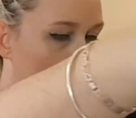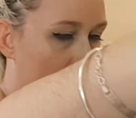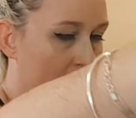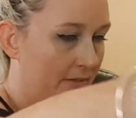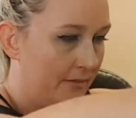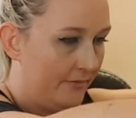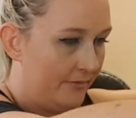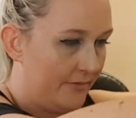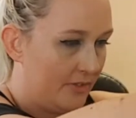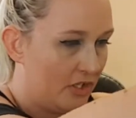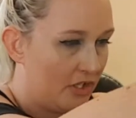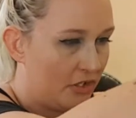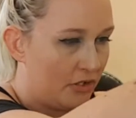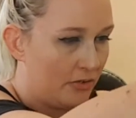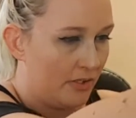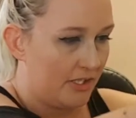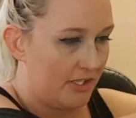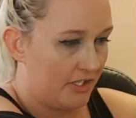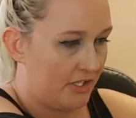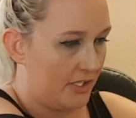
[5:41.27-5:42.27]
pair of
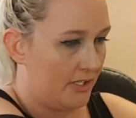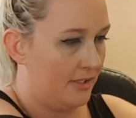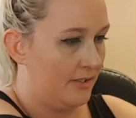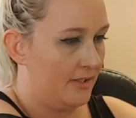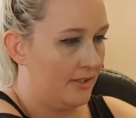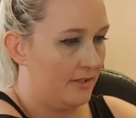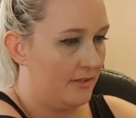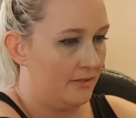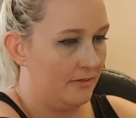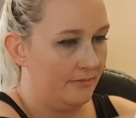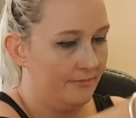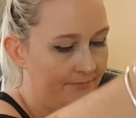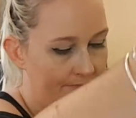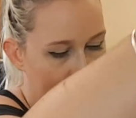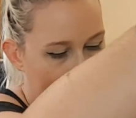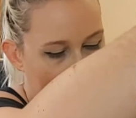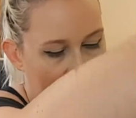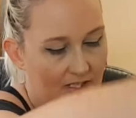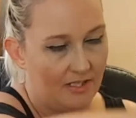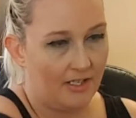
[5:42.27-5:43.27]
distressed jeans.
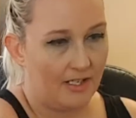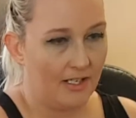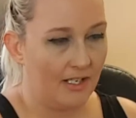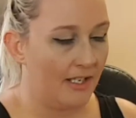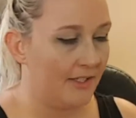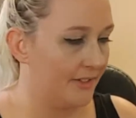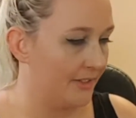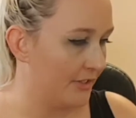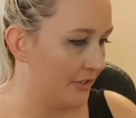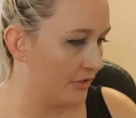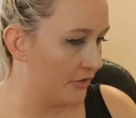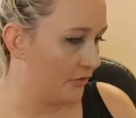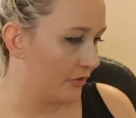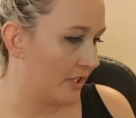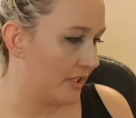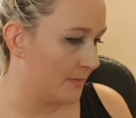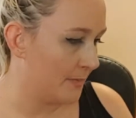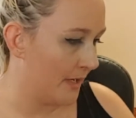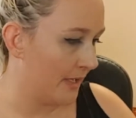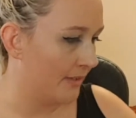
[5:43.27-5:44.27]
I like the
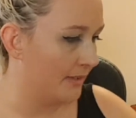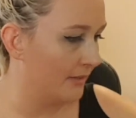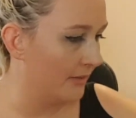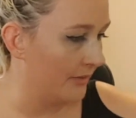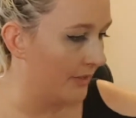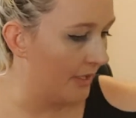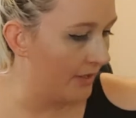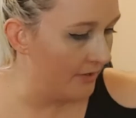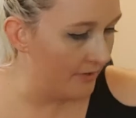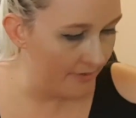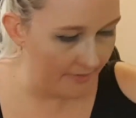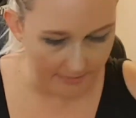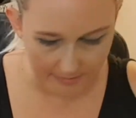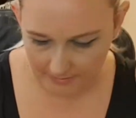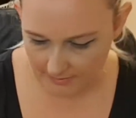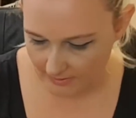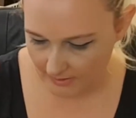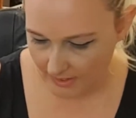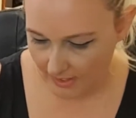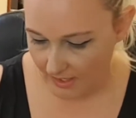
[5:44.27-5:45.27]
distressed pattern on
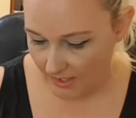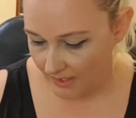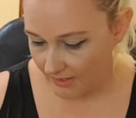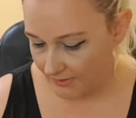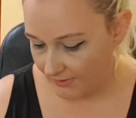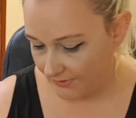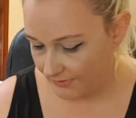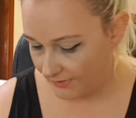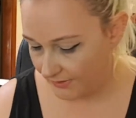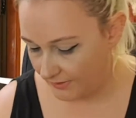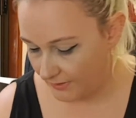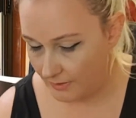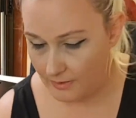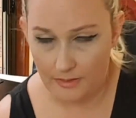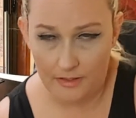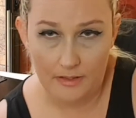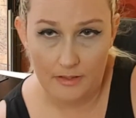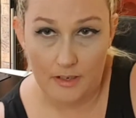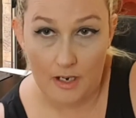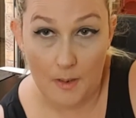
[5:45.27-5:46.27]
those.
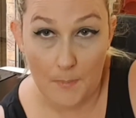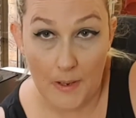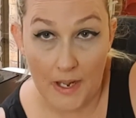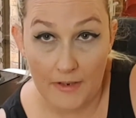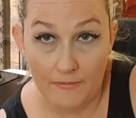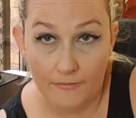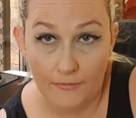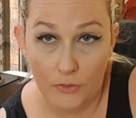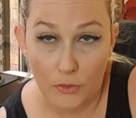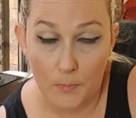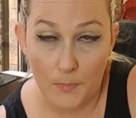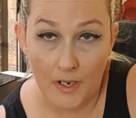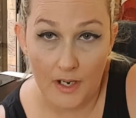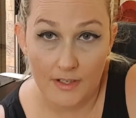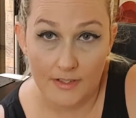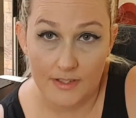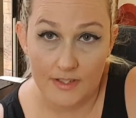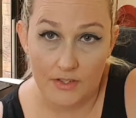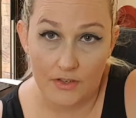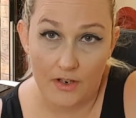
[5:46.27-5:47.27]
So I paid
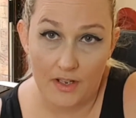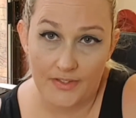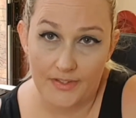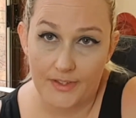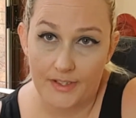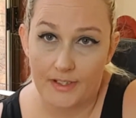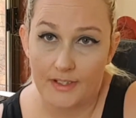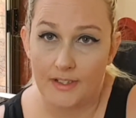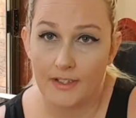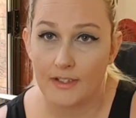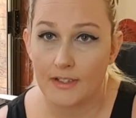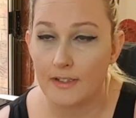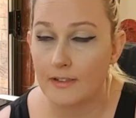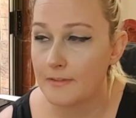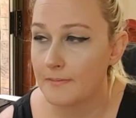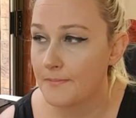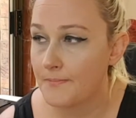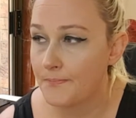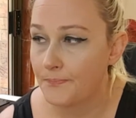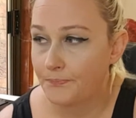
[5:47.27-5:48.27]
$4, so I think,
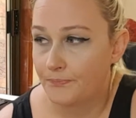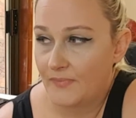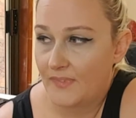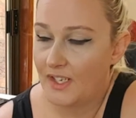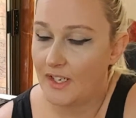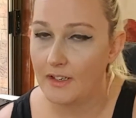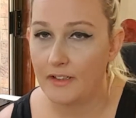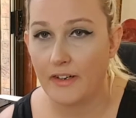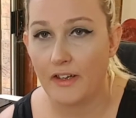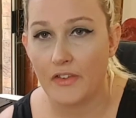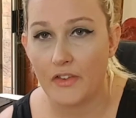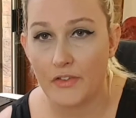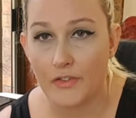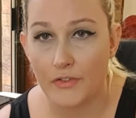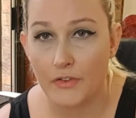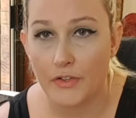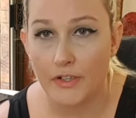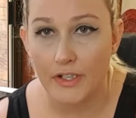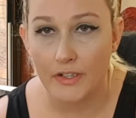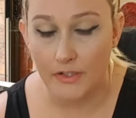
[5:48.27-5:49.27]
yeah, another
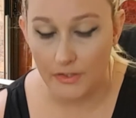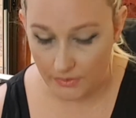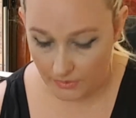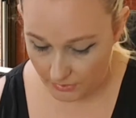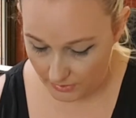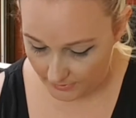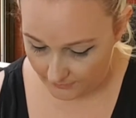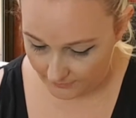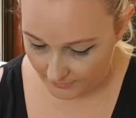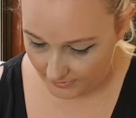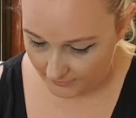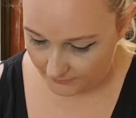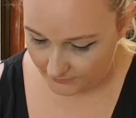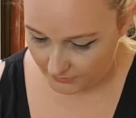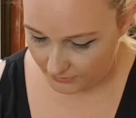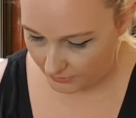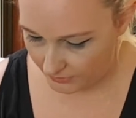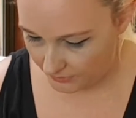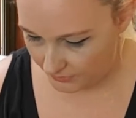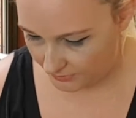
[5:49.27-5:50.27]
30 to 35 for
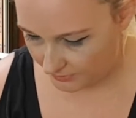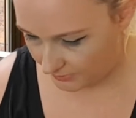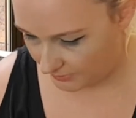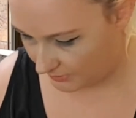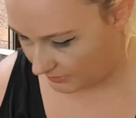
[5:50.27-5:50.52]
those.